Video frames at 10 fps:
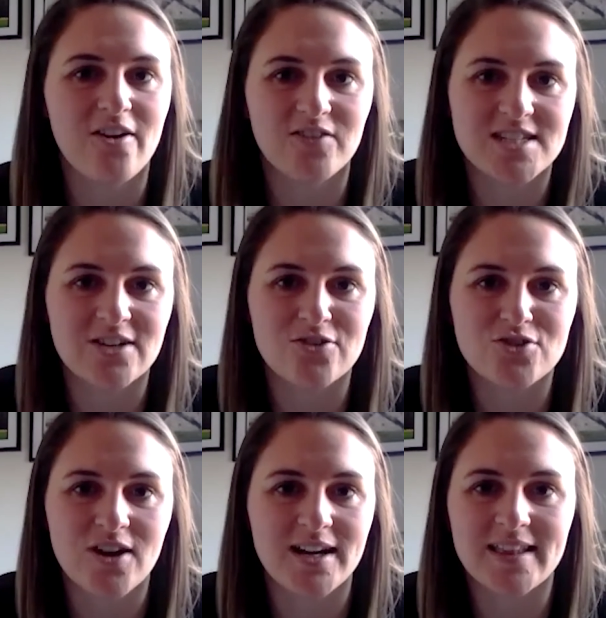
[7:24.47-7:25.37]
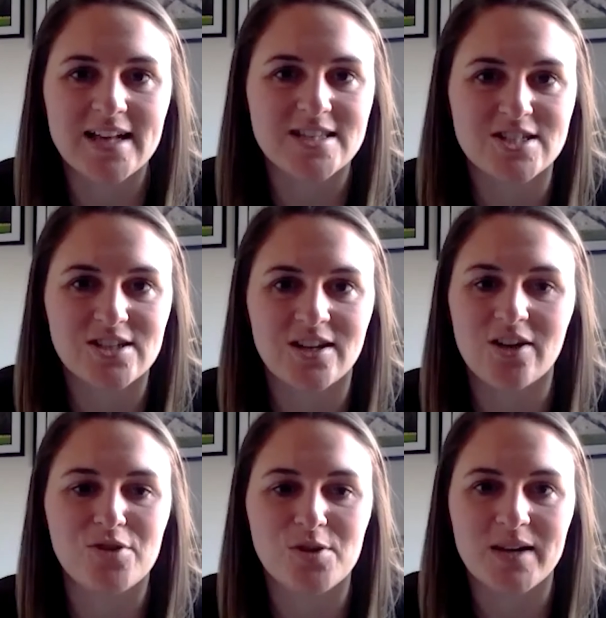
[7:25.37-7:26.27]
every single training. That's,
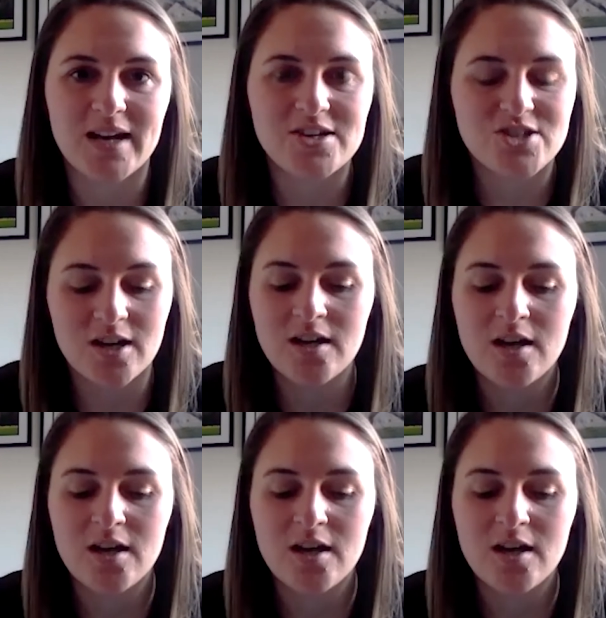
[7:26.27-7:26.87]
human nature.